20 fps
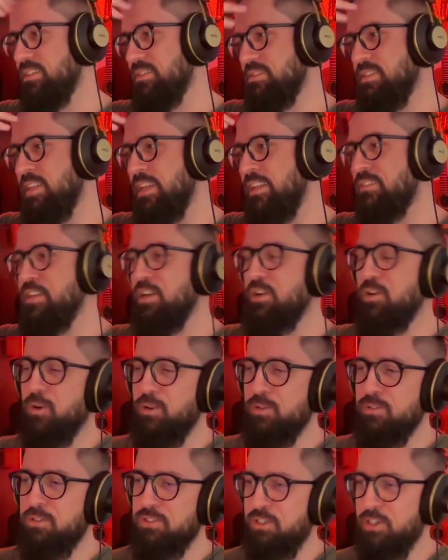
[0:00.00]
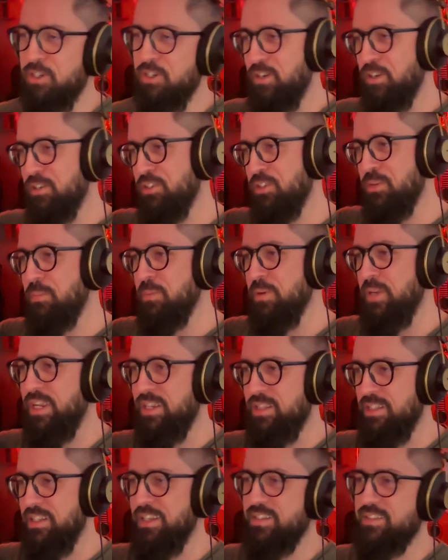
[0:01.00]
that they code on your on your brain.
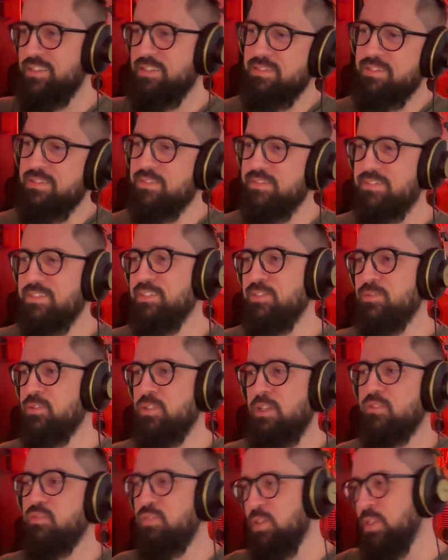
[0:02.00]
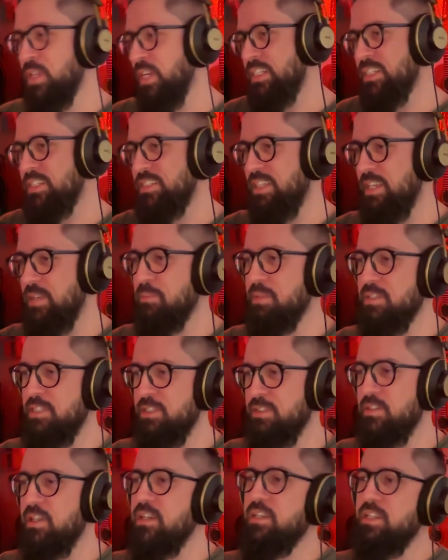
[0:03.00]
Like you will not feel anything, but
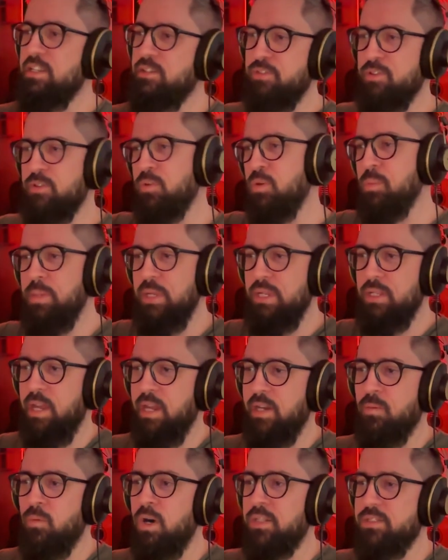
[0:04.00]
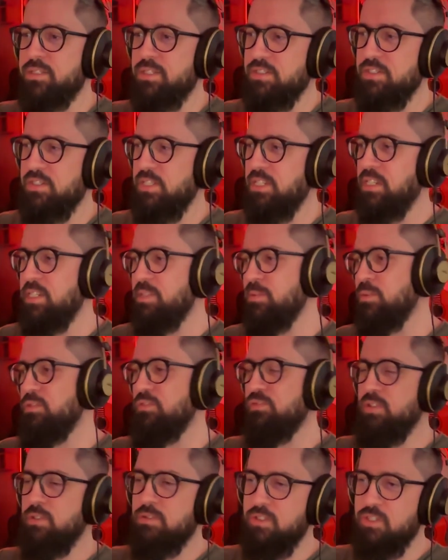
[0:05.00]
you if you will be like a water scene, you will
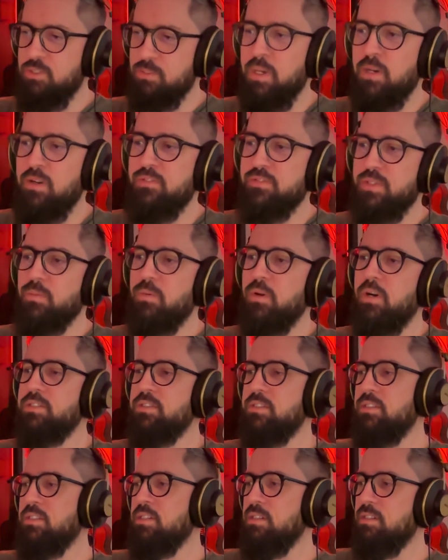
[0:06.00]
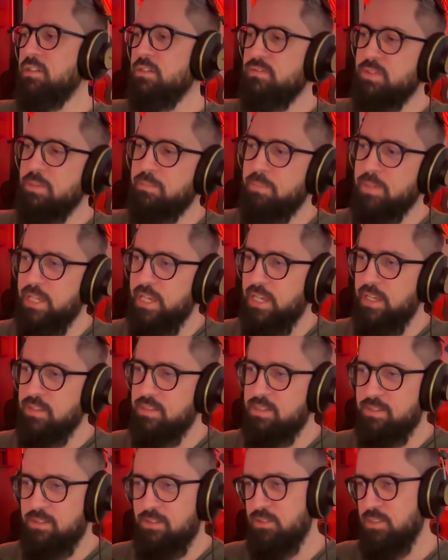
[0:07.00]
feel the smell of the water of the
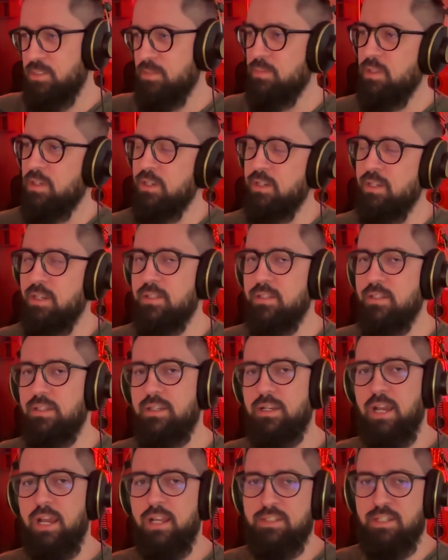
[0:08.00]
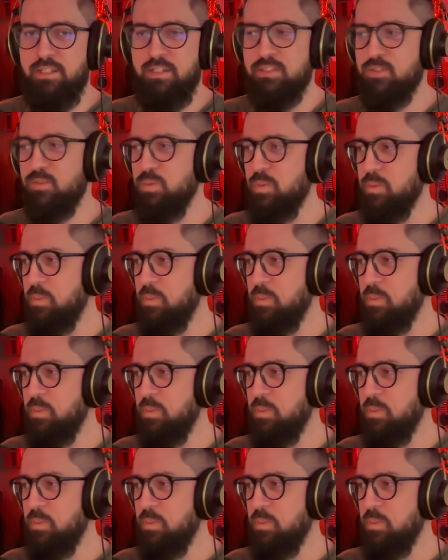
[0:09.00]
place or something like that. I think this will,